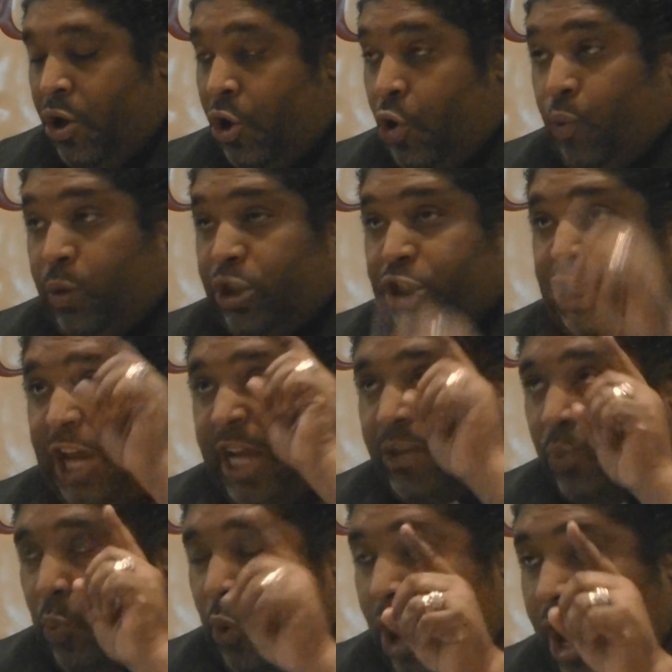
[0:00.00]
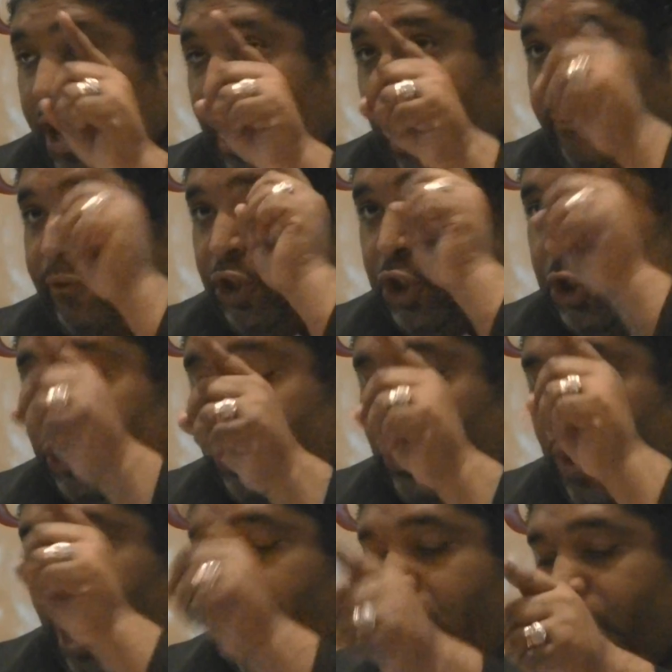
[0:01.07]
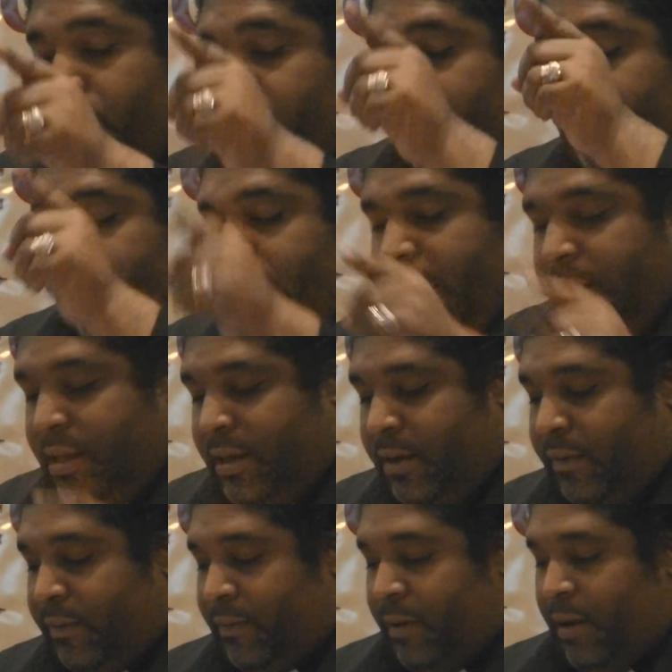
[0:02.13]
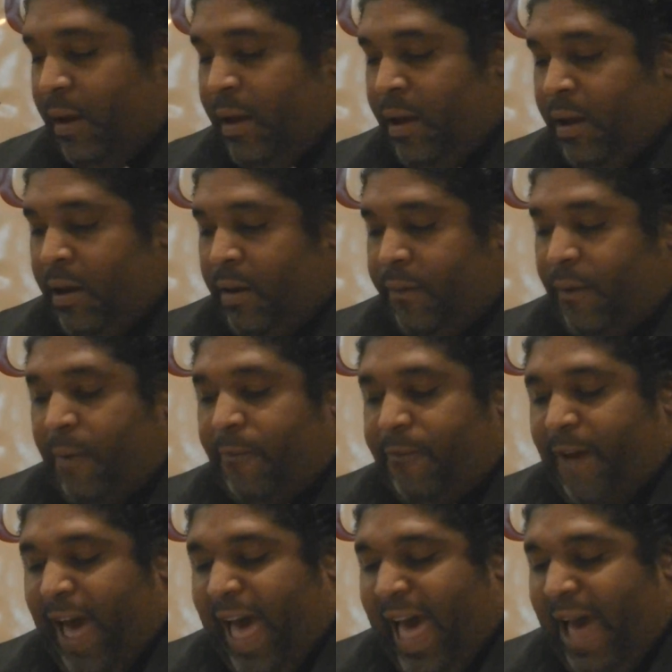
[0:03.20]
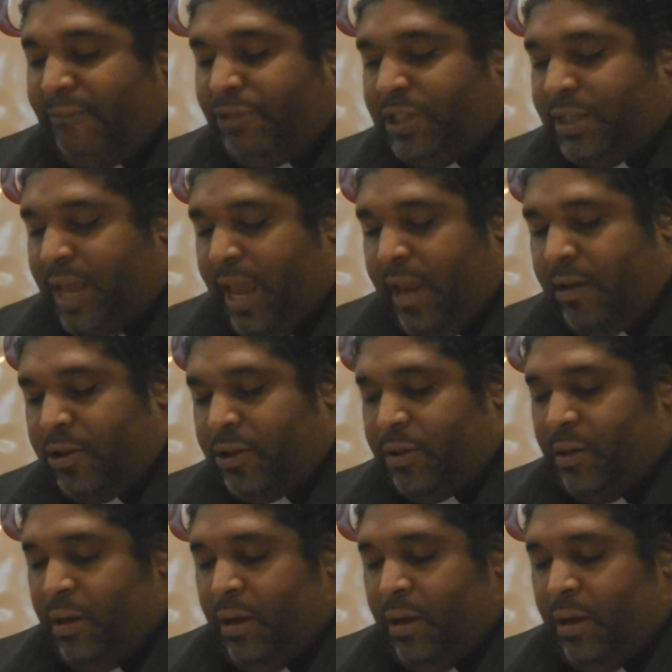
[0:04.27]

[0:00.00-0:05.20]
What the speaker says: who was just one of 200 plaintiffs from 5 states